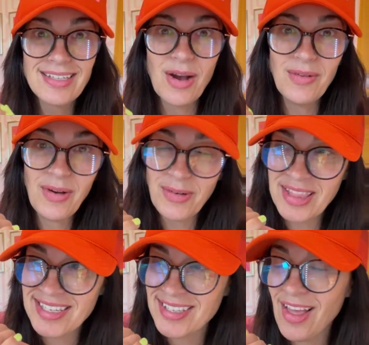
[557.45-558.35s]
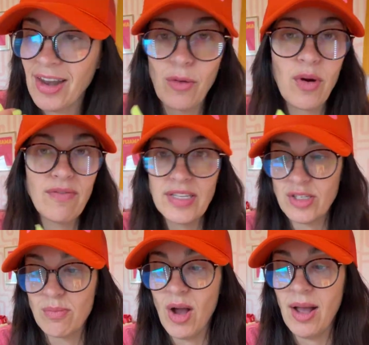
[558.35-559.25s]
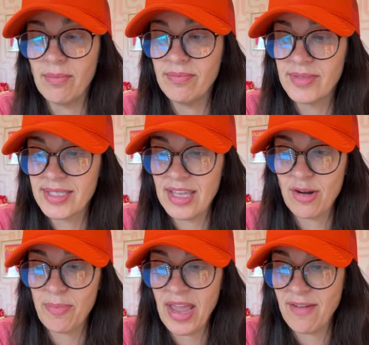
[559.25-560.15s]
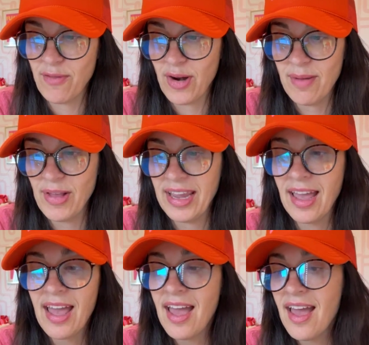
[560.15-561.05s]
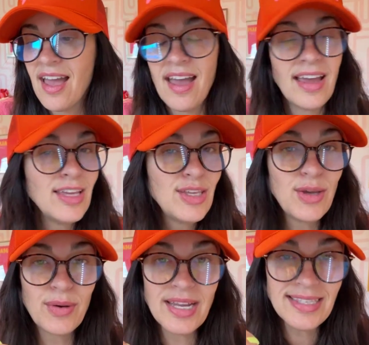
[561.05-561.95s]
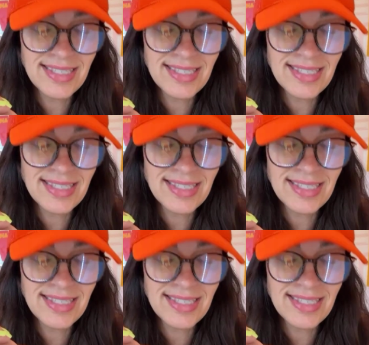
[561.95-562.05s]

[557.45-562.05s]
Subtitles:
Don't go to the salon. Or if it's your moms that are paying for it, I'm like, you